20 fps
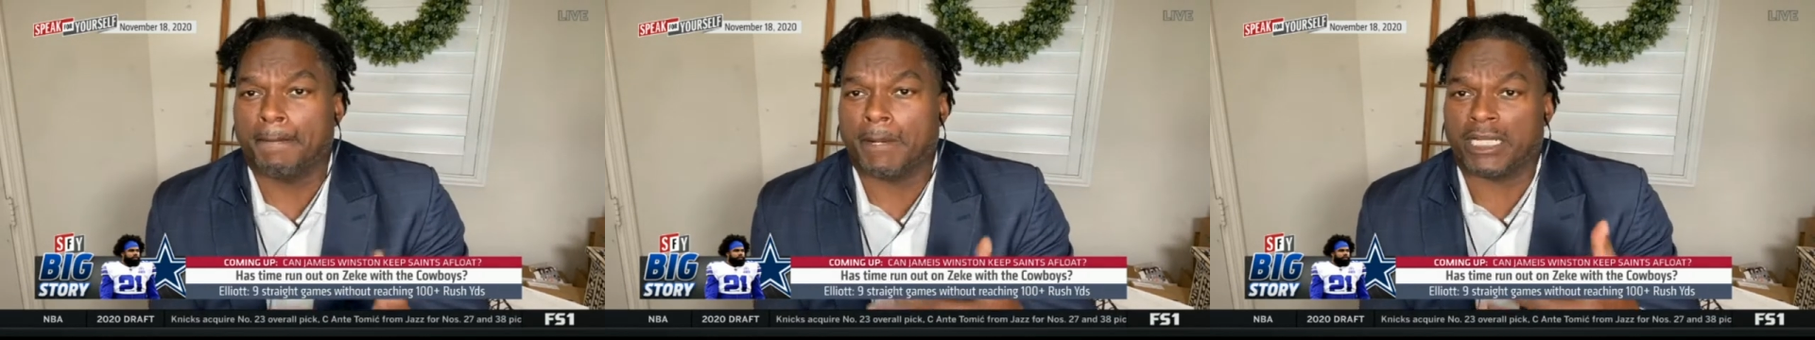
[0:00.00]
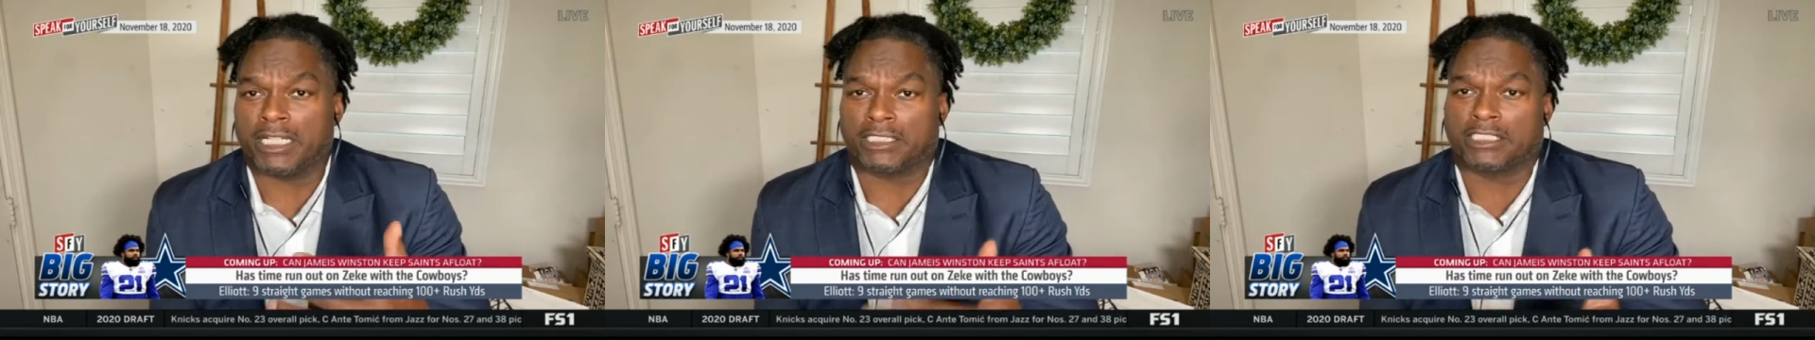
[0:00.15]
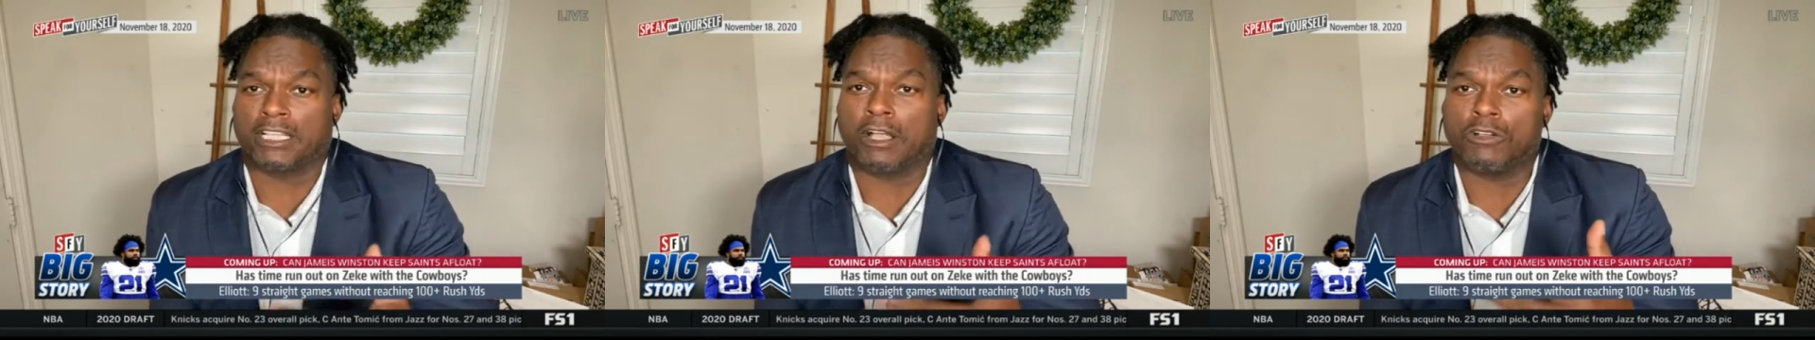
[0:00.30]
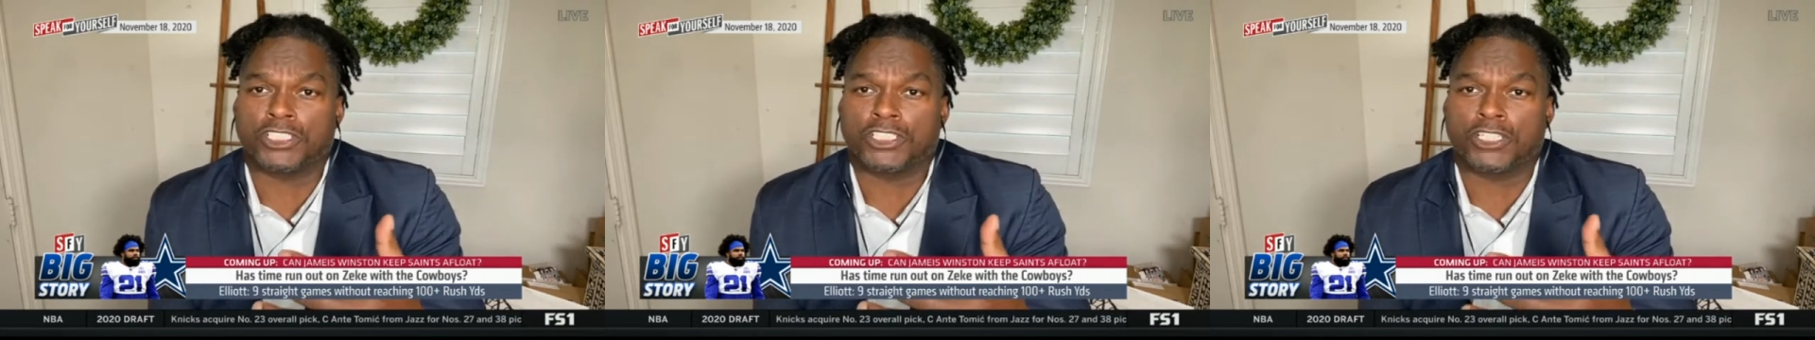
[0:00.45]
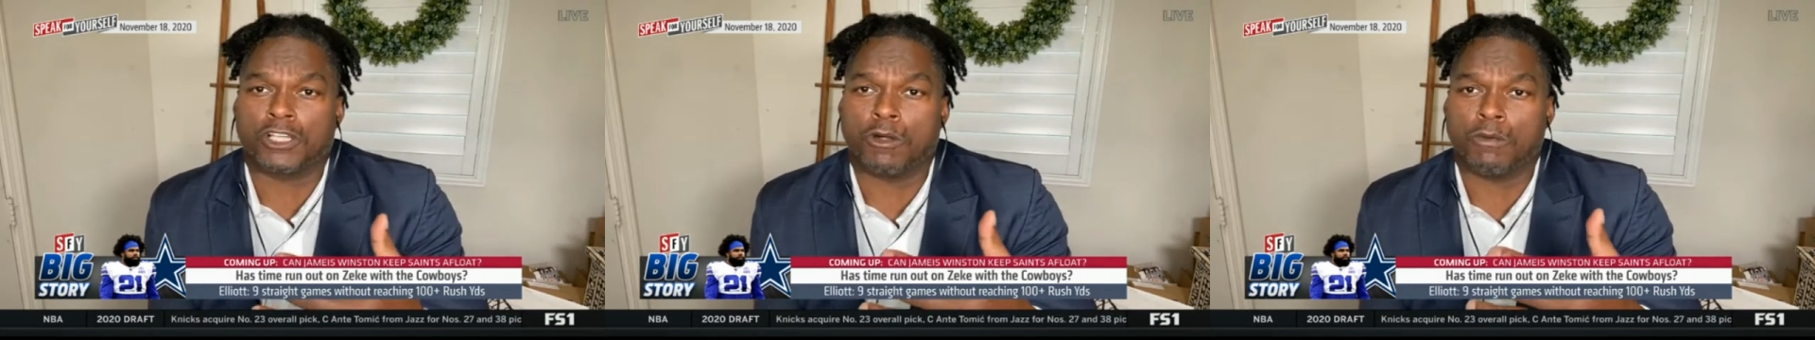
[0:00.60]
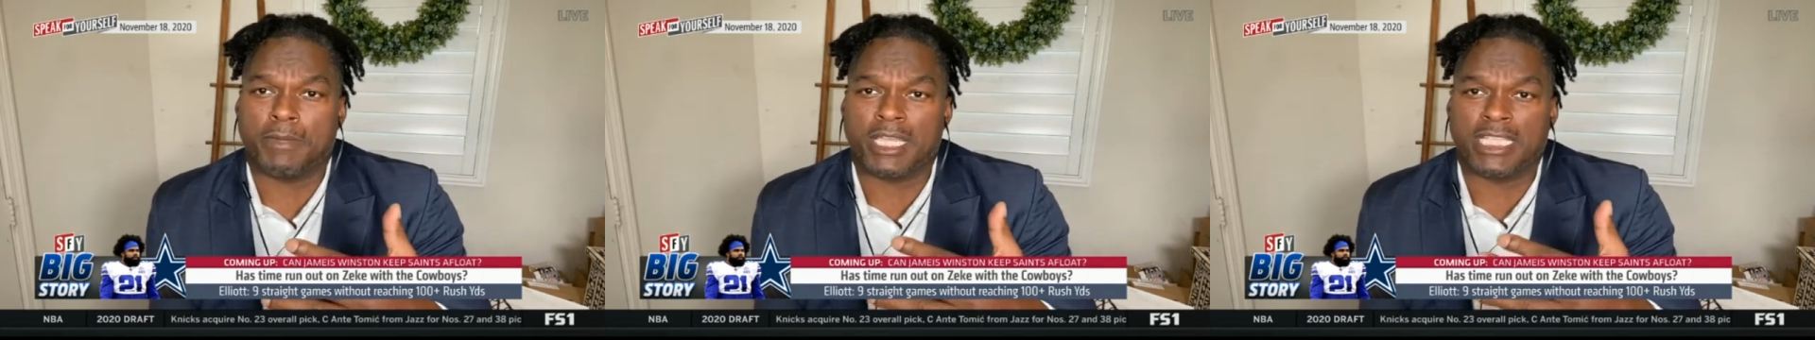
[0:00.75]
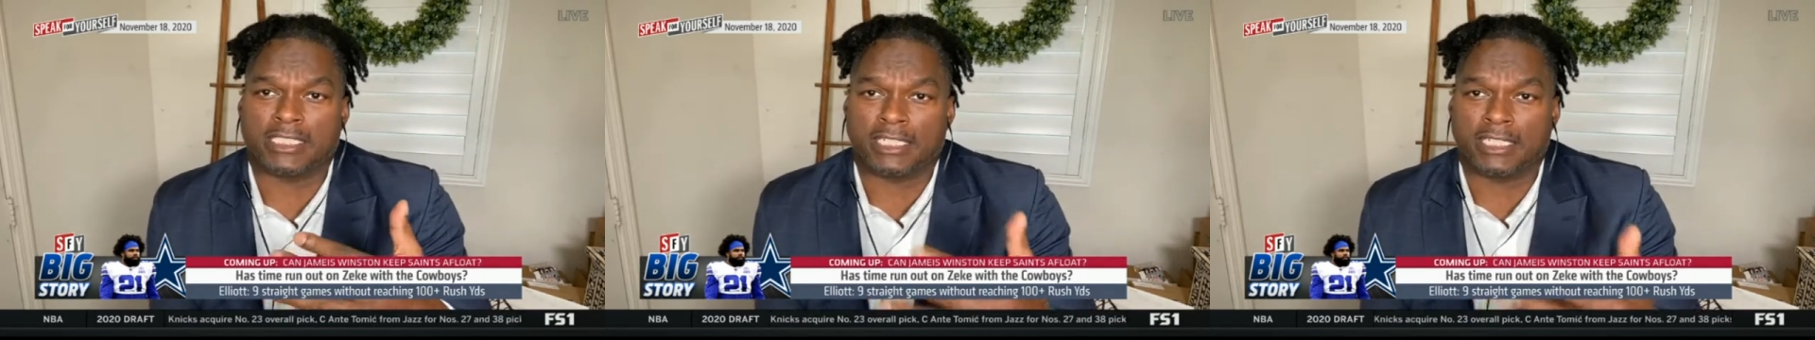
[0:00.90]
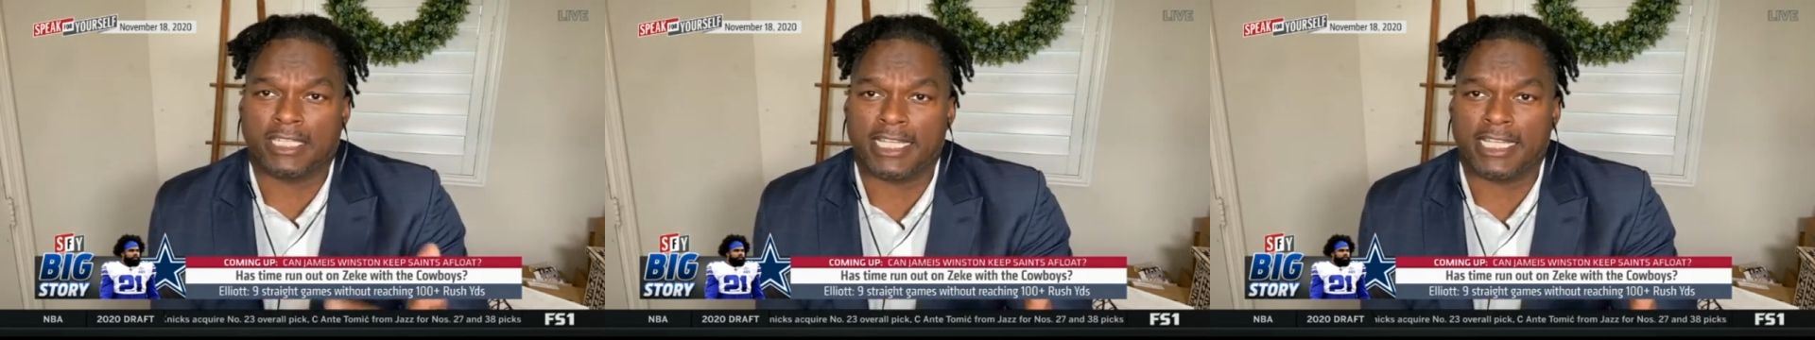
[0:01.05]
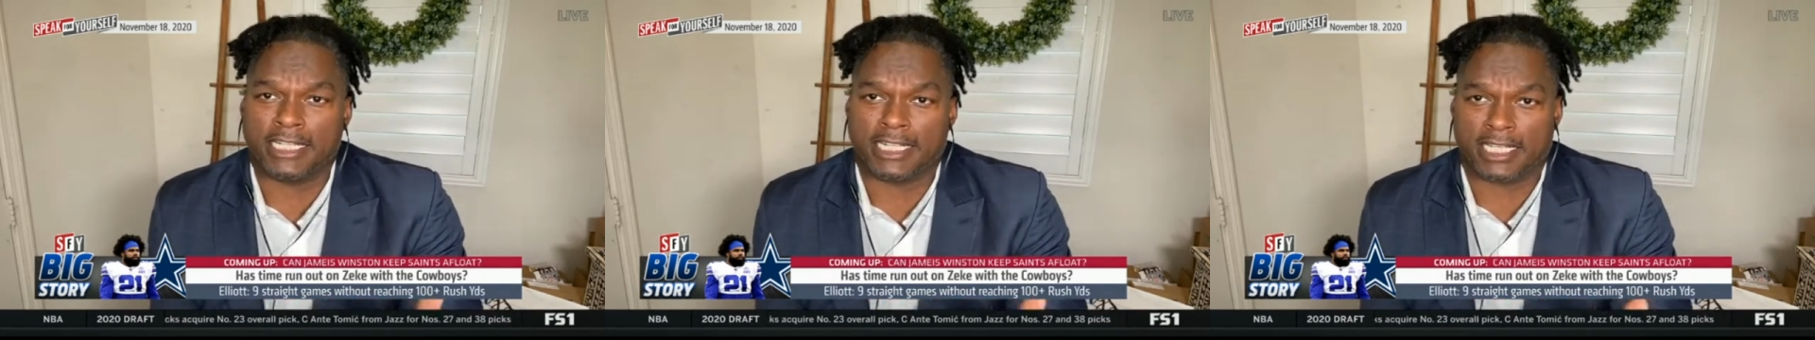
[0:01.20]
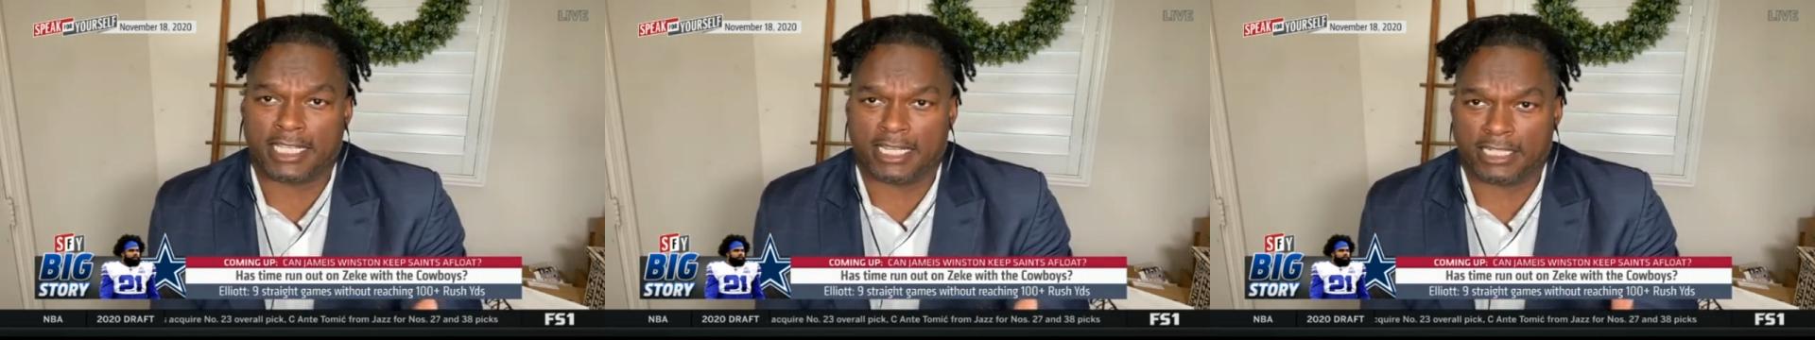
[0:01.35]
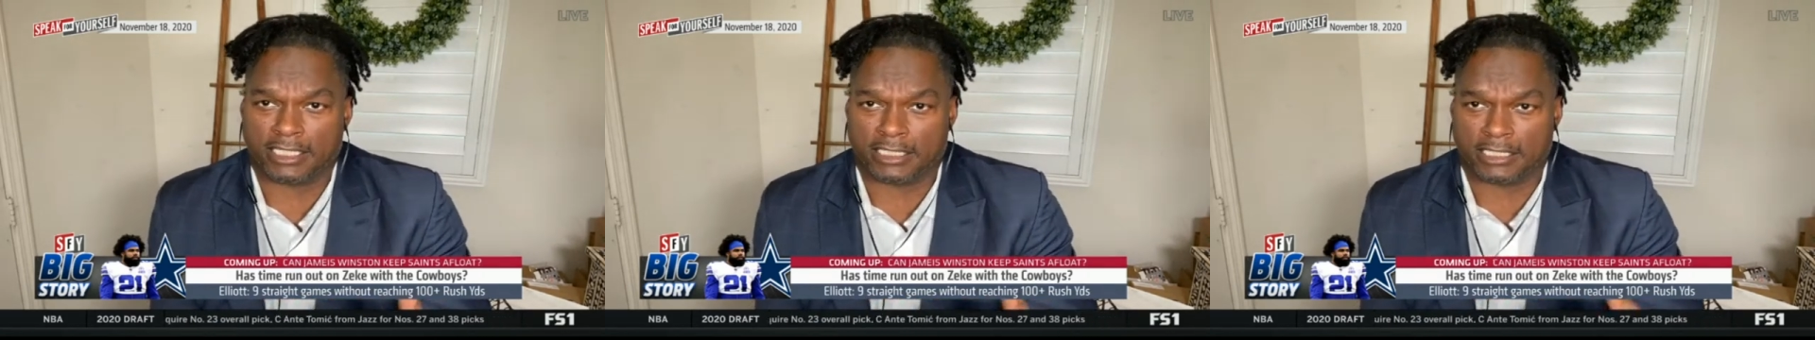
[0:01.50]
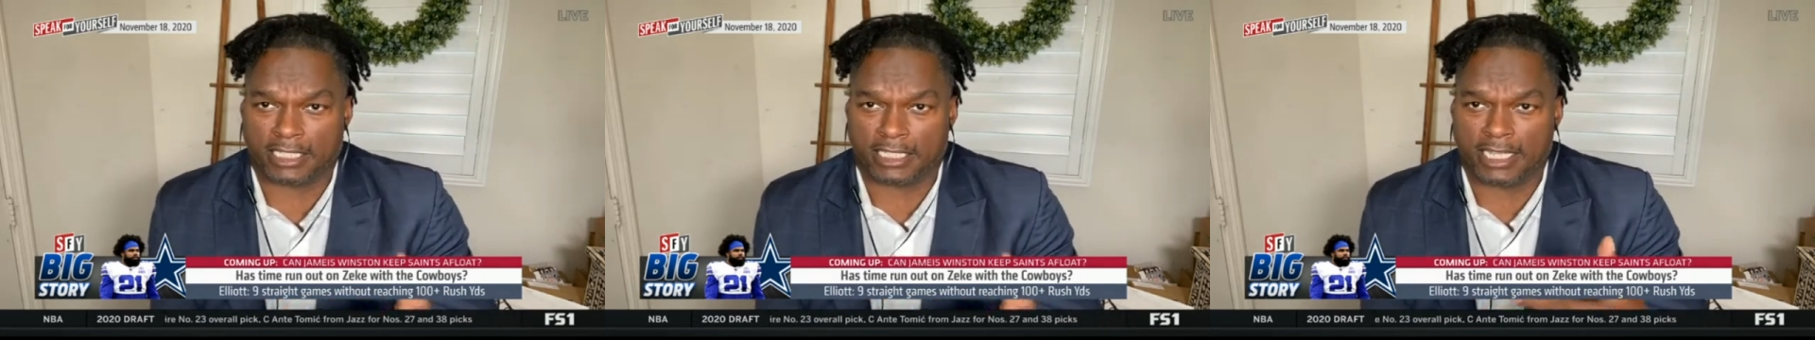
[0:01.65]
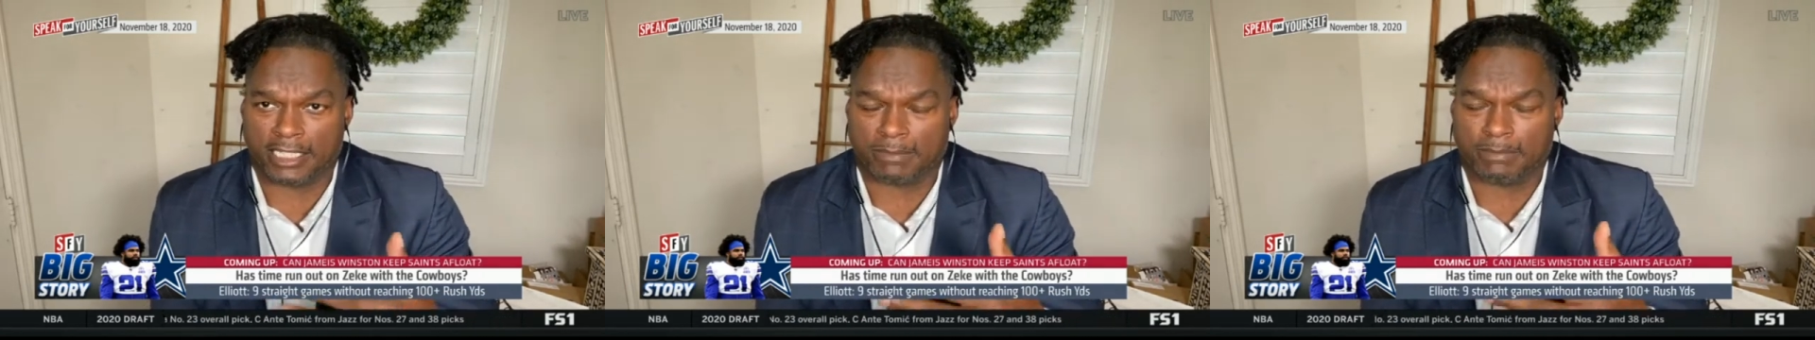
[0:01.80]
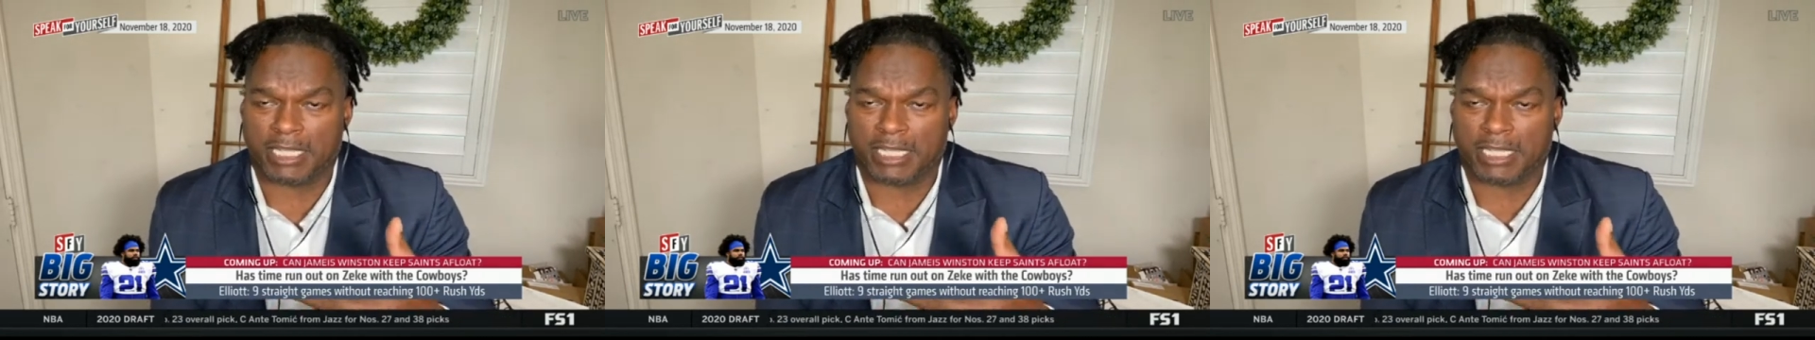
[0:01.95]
but it's also misleading and it's